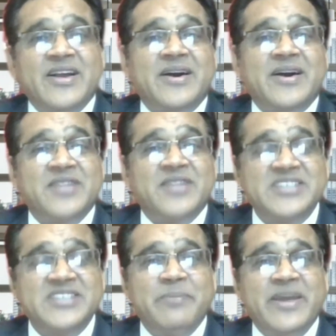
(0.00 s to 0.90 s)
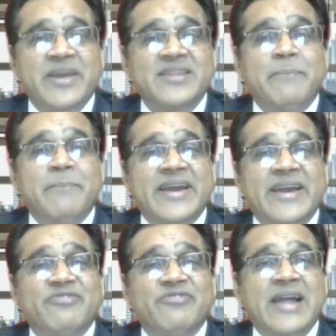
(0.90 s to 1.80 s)
The reason being the
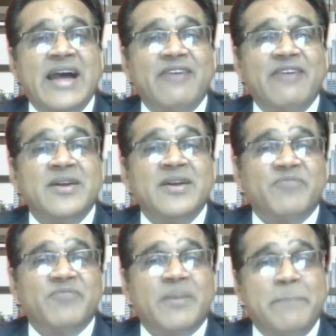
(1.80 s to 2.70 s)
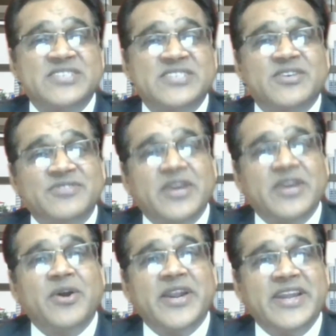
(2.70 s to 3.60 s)
bank will have the best of
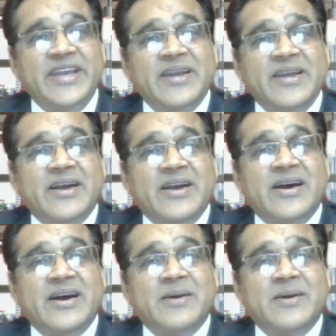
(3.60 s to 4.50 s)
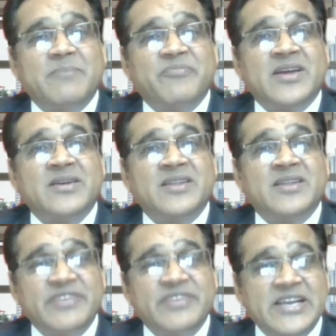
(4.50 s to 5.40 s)
security,
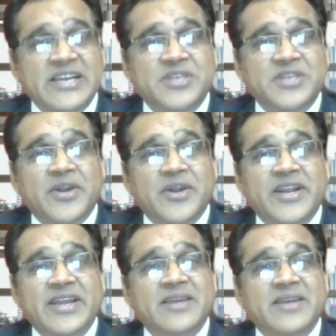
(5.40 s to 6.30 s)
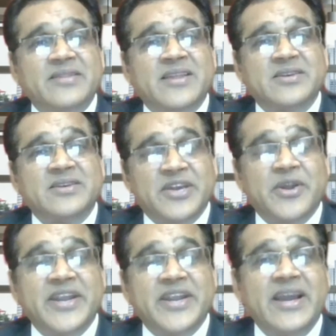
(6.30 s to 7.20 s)
the physical security, the
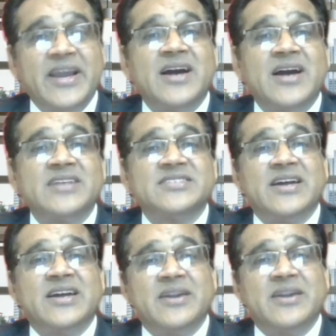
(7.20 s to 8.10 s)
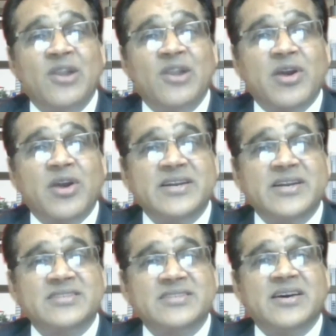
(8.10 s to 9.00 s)
security guards, the
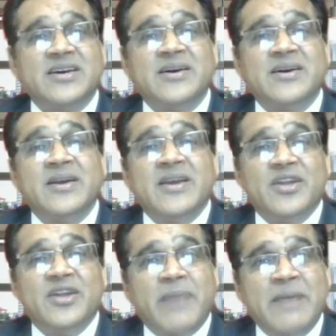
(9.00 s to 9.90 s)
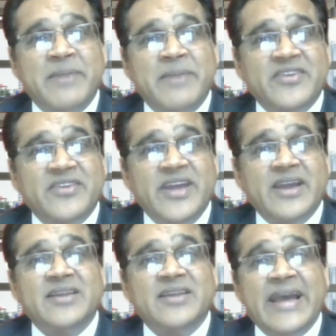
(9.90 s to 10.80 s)
lockers, the
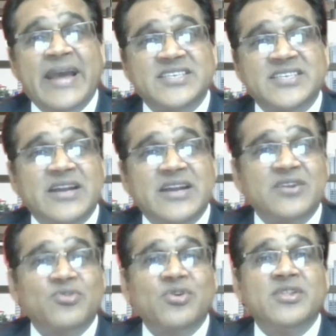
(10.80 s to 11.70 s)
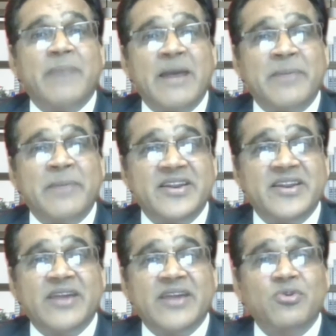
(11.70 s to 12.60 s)
biometric, the access control, the
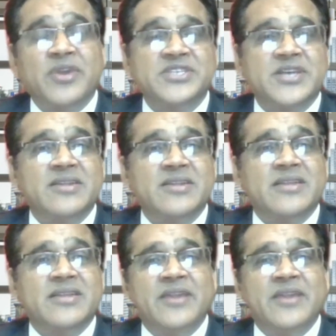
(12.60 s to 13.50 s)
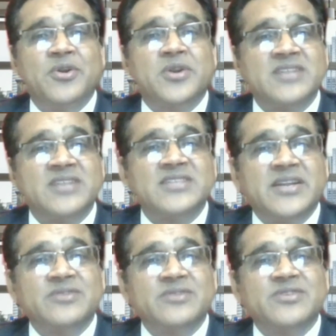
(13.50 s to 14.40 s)
biometric recognition, and tons
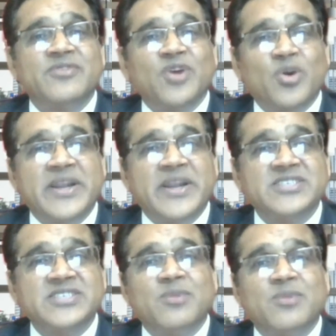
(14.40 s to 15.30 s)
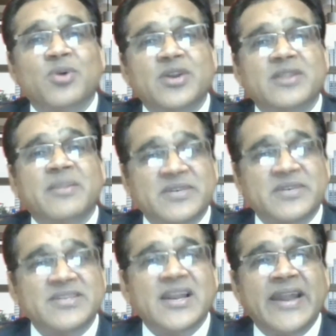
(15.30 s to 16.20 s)
and tons of documentation about the
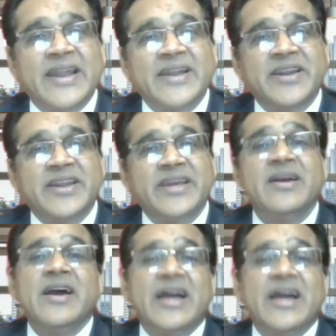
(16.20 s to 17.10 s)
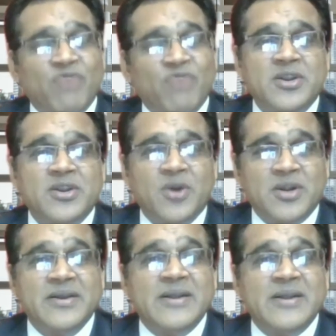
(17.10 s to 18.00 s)
personal identity and
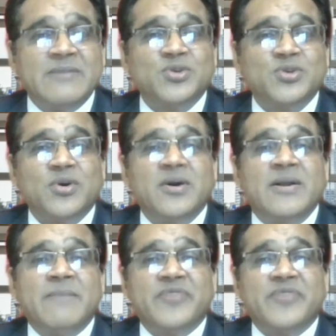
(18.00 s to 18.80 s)
whatnot. So